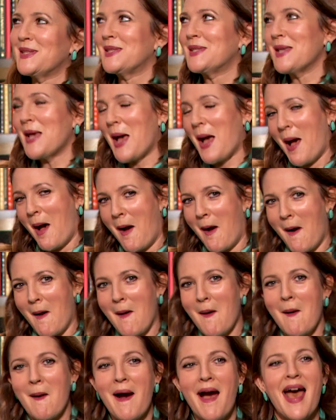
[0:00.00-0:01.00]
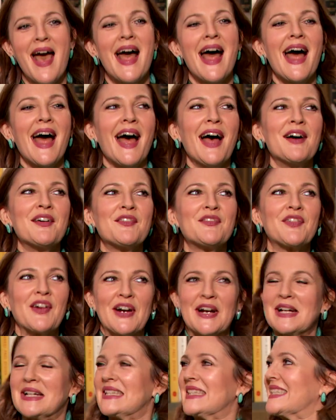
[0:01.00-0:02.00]
So
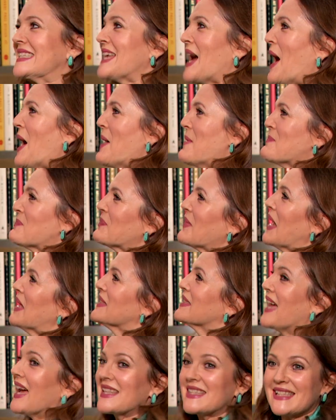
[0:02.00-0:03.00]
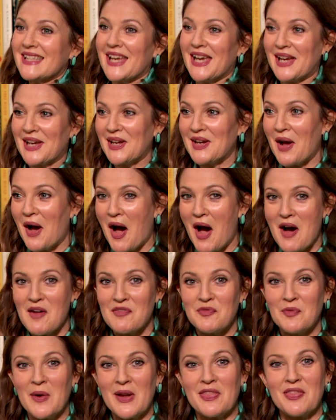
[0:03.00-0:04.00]
first, let's kick it
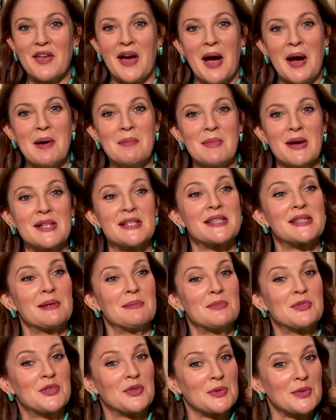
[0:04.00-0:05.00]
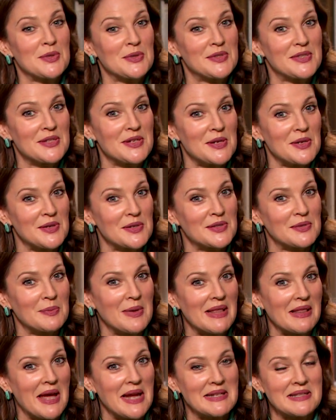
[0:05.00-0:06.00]
off with some Drew's News.
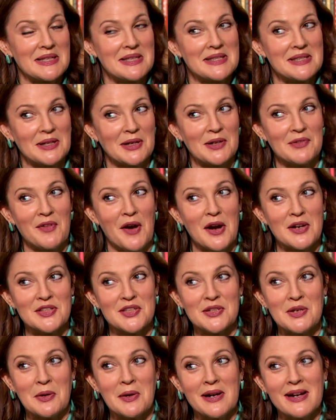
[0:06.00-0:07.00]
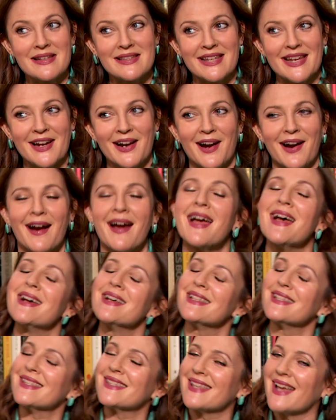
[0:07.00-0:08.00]
We like to serve our stories here,
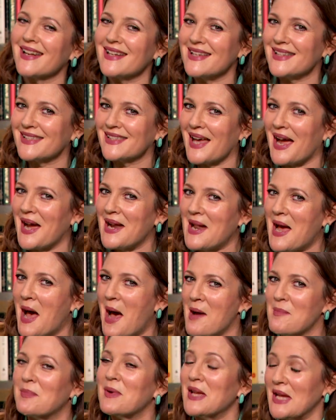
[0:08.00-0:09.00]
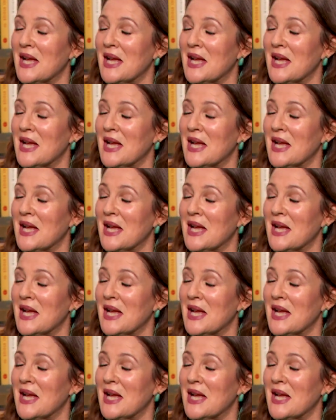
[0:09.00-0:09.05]
sunny side up.